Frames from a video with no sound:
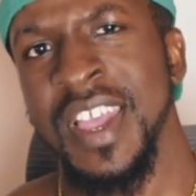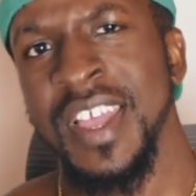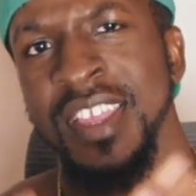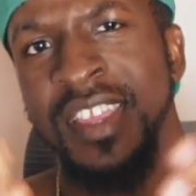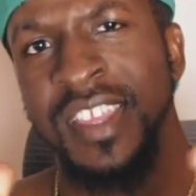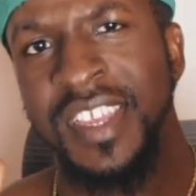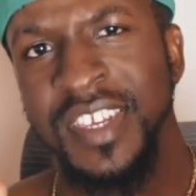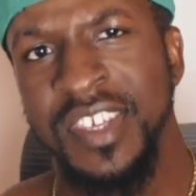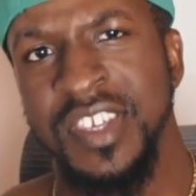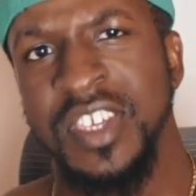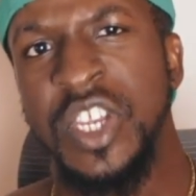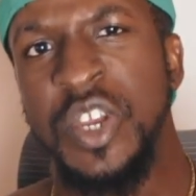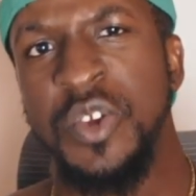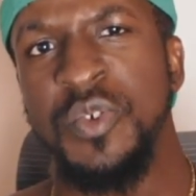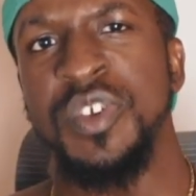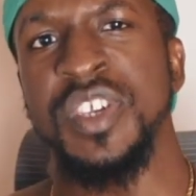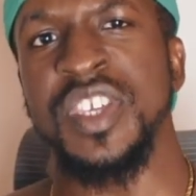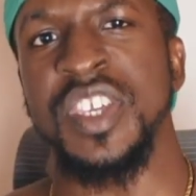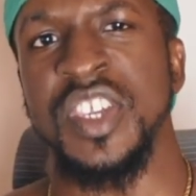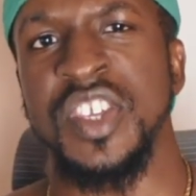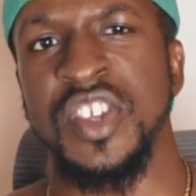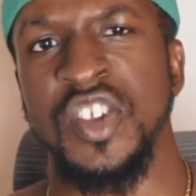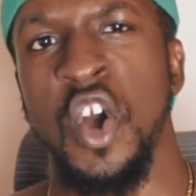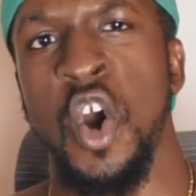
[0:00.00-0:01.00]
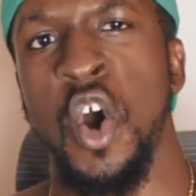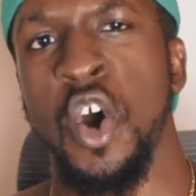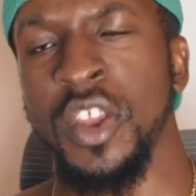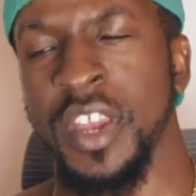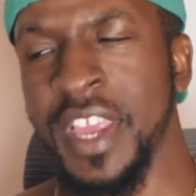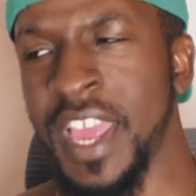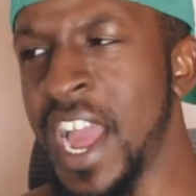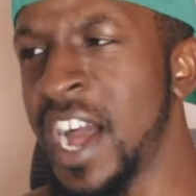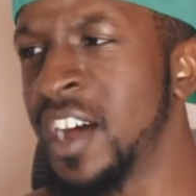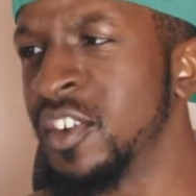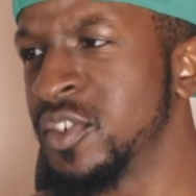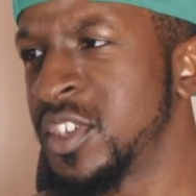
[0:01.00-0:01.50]
This series is called
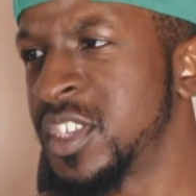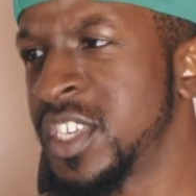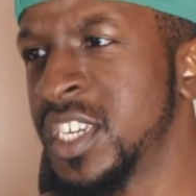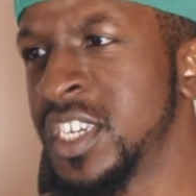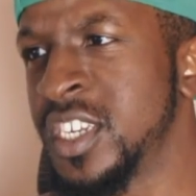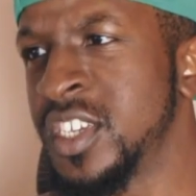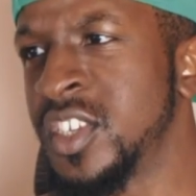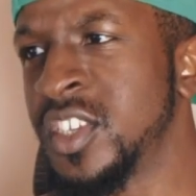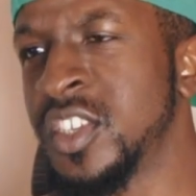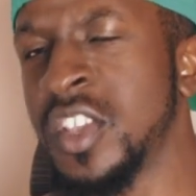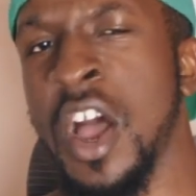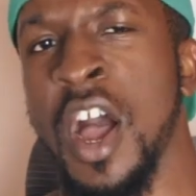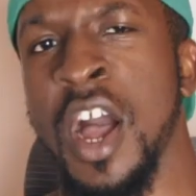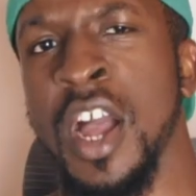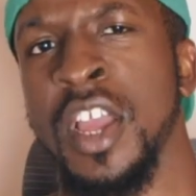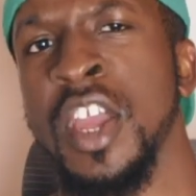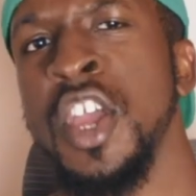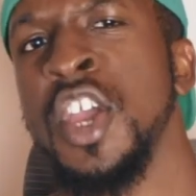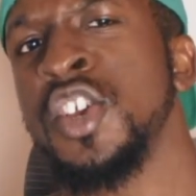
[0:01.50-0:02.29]
Calisthenics Talk.